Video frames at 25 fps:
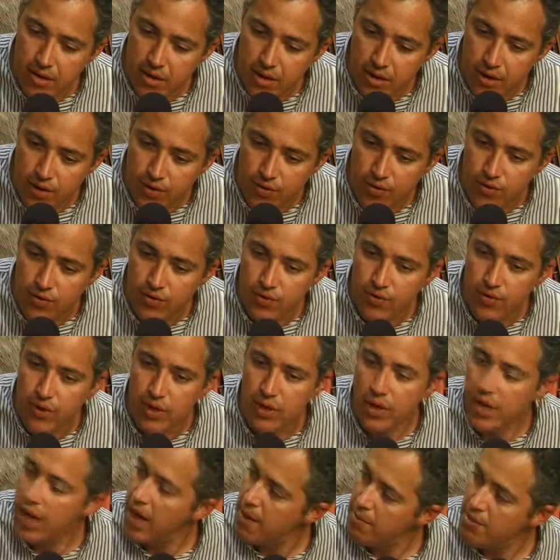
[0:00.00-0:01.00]
is
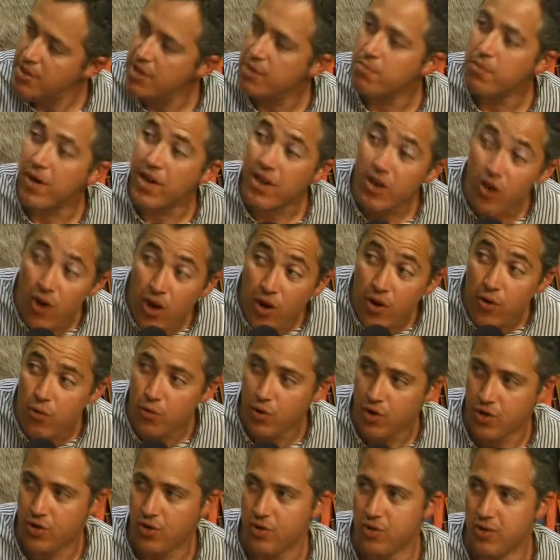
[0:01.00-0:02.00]
inhabited by
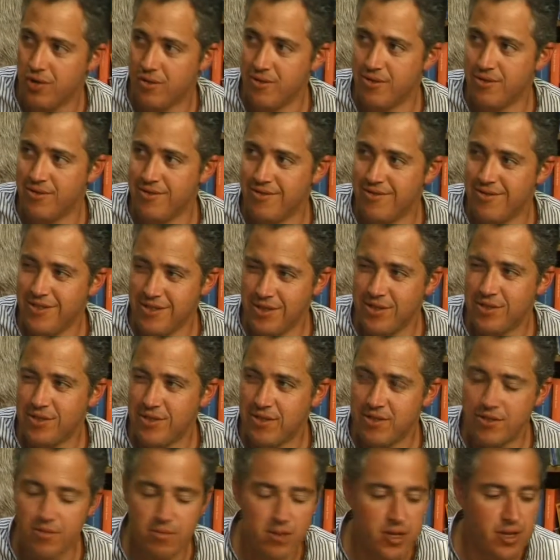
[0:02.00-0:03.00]
non-witch mm-hmm. it's,
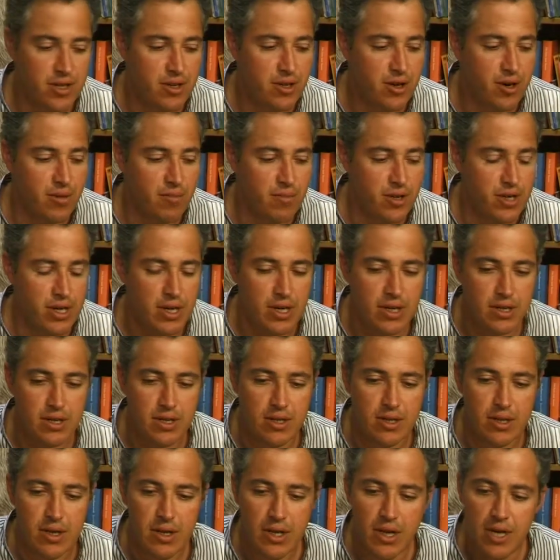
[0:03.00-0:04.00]
it's, a bit
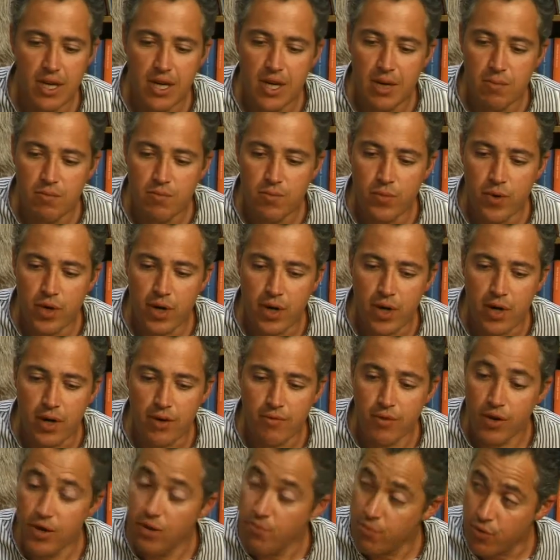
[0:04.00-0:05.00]
complicated
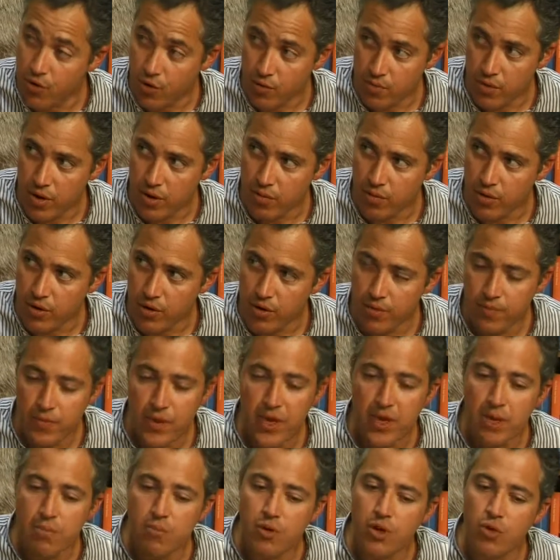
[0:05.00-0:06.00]
uh, very poor people.
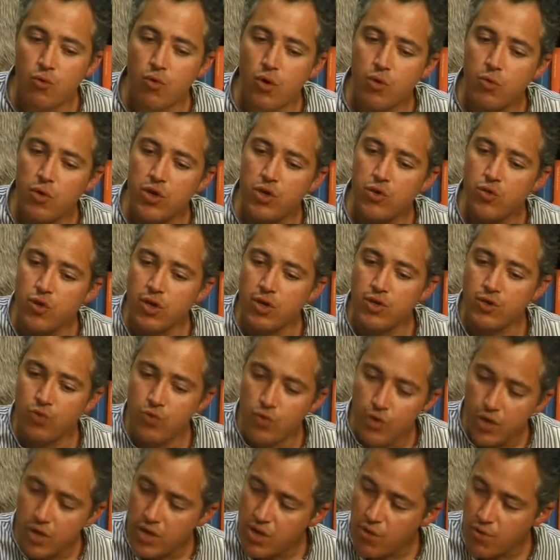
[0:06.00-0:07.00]
But what we're doing is
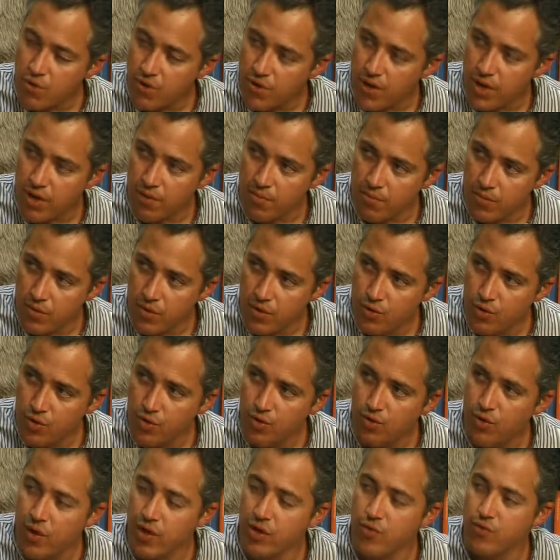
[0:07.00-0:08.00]
working with them to
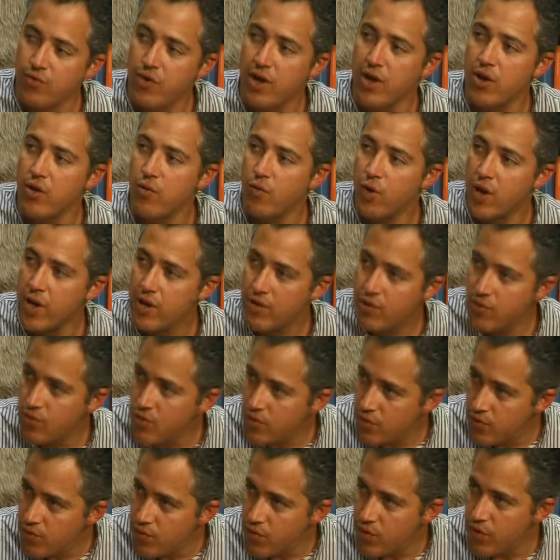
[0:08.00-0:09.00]
try to find
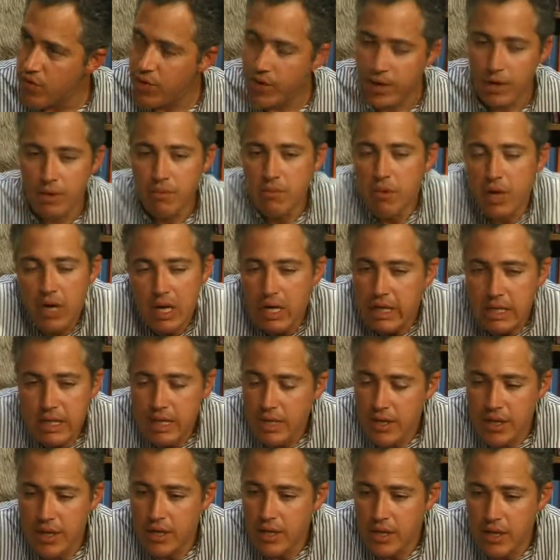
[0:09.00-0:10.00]
ways for uh,
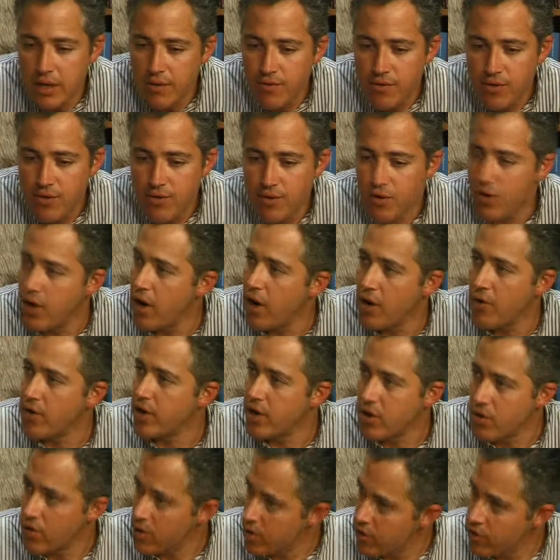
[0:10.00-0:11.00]
alternatives for
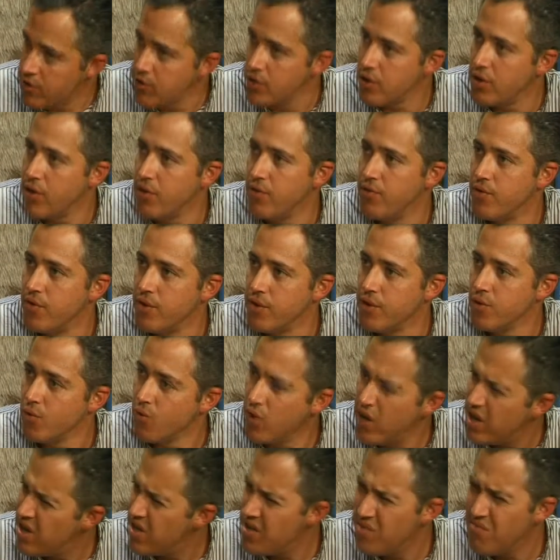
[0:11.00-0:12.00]
agriculture, for the
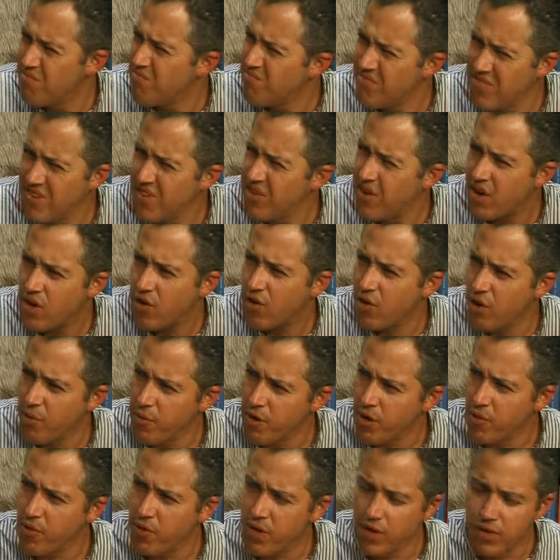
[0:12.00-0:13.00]
way, their
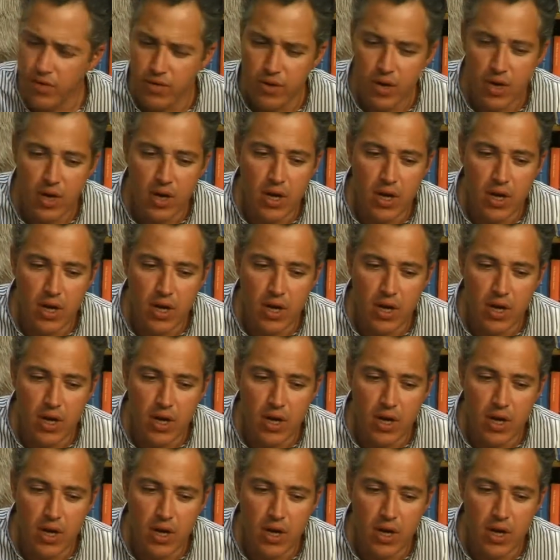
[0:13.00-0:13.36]
economic ways. Yeah.